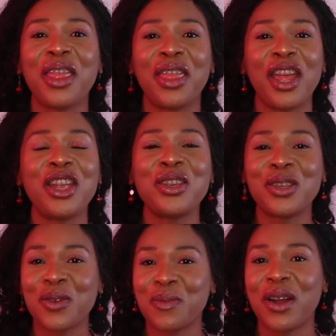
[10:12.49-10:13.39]
Thank you
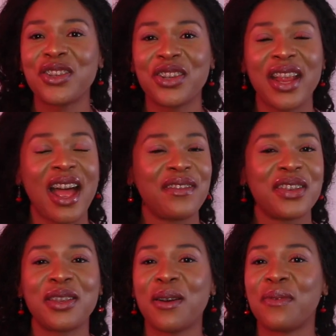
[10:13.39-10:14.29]
so much and have
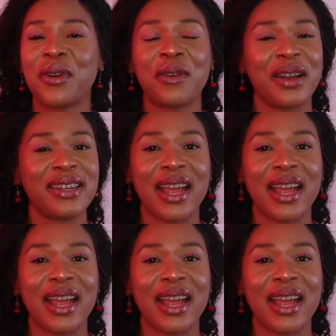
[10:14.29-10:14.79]
yourself a great